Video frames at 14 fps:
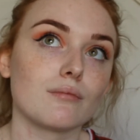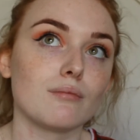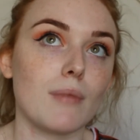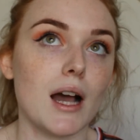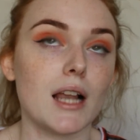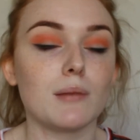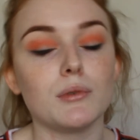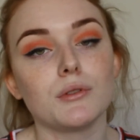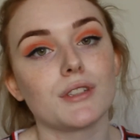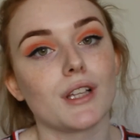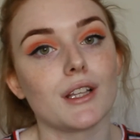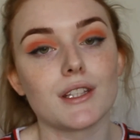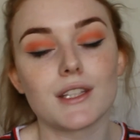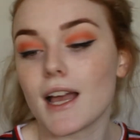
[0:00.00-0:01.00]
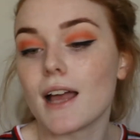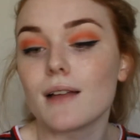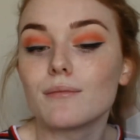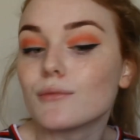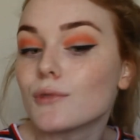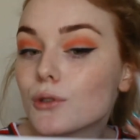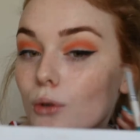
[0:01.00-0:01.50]
Malibu
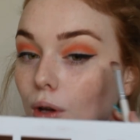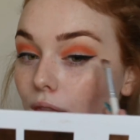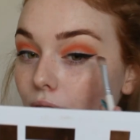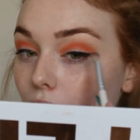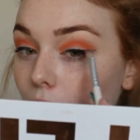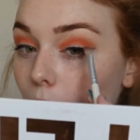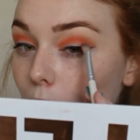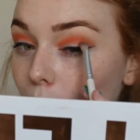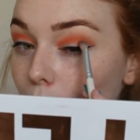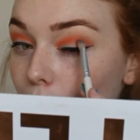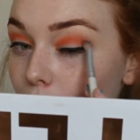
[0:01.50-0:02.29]
sunset sort of theme.